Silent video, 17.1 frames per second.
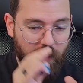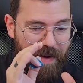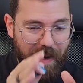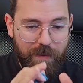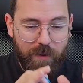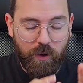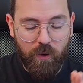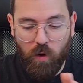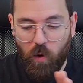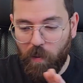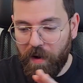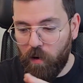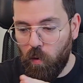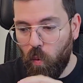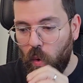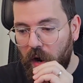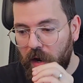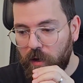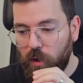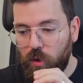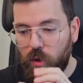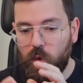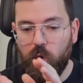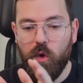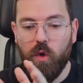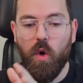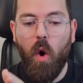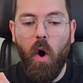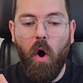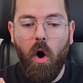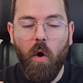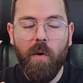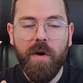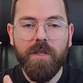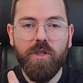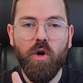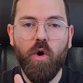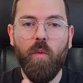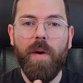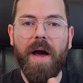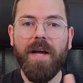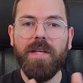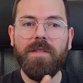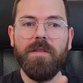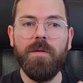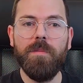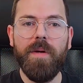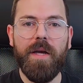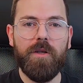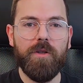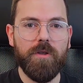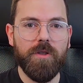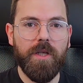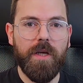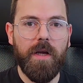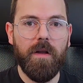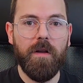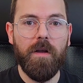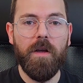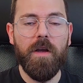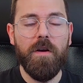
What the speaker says: remember, no matter what you do, you always go back to the major scale.